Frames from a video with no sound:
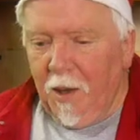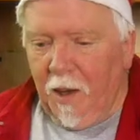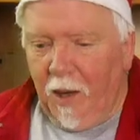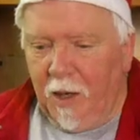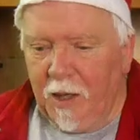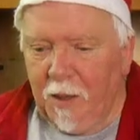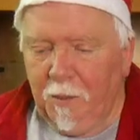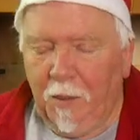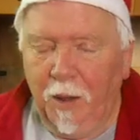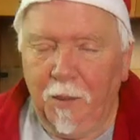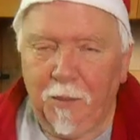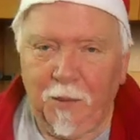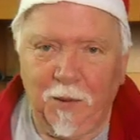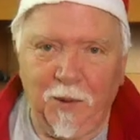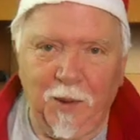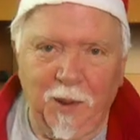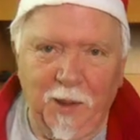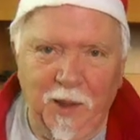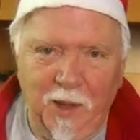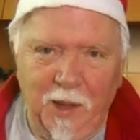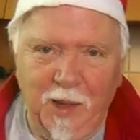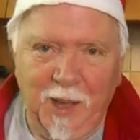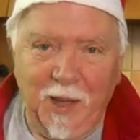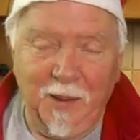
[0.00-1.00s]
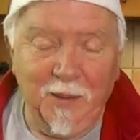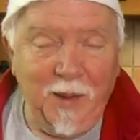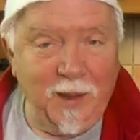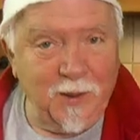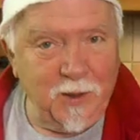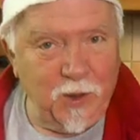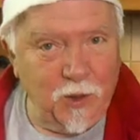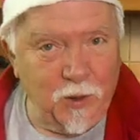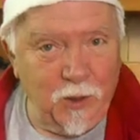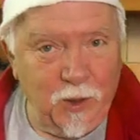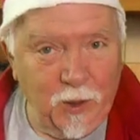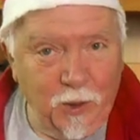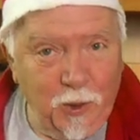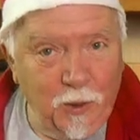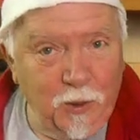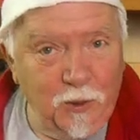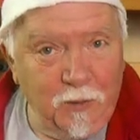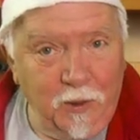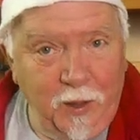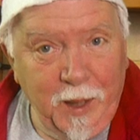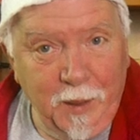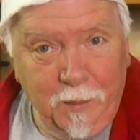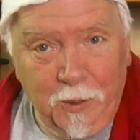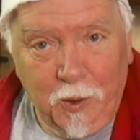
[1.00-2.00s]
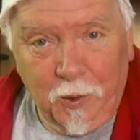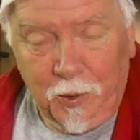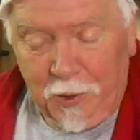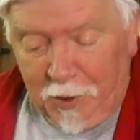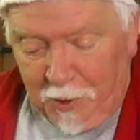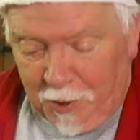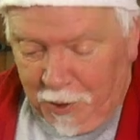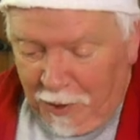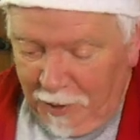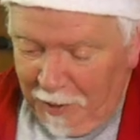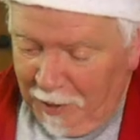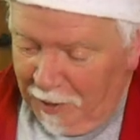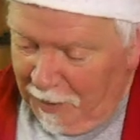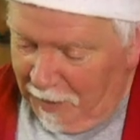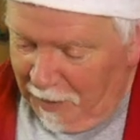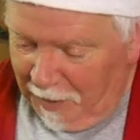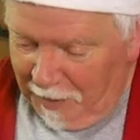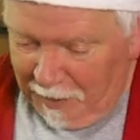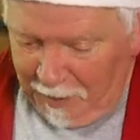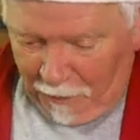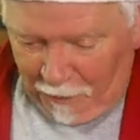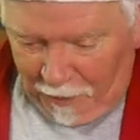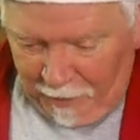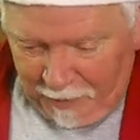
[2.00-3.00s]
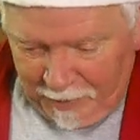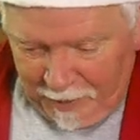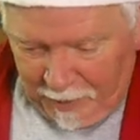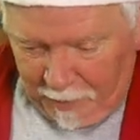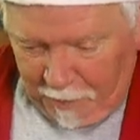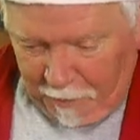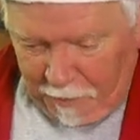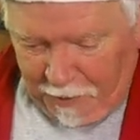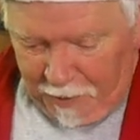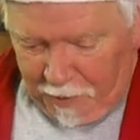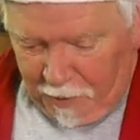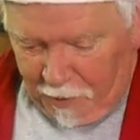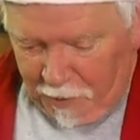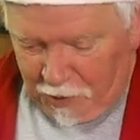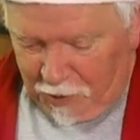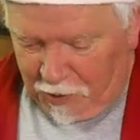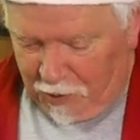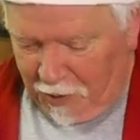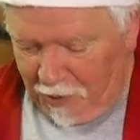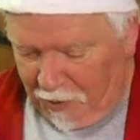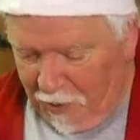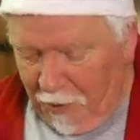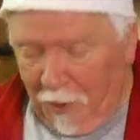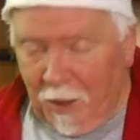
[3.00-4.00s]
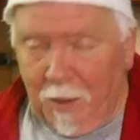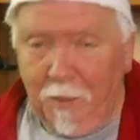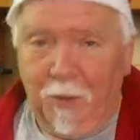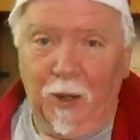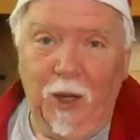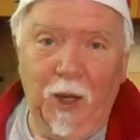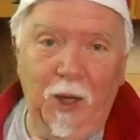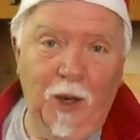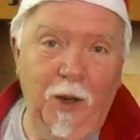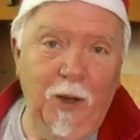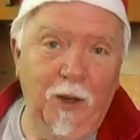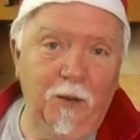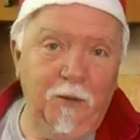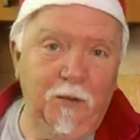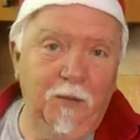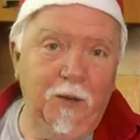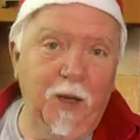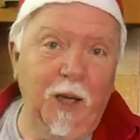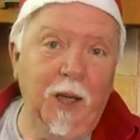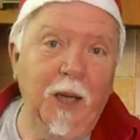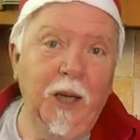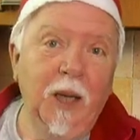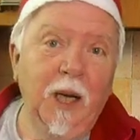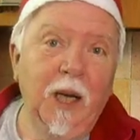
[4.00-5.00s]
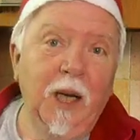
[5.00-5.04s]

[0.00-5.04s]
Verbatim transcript: and you might be thinking that doesn't look very much, and you're right, because it's only about half of it.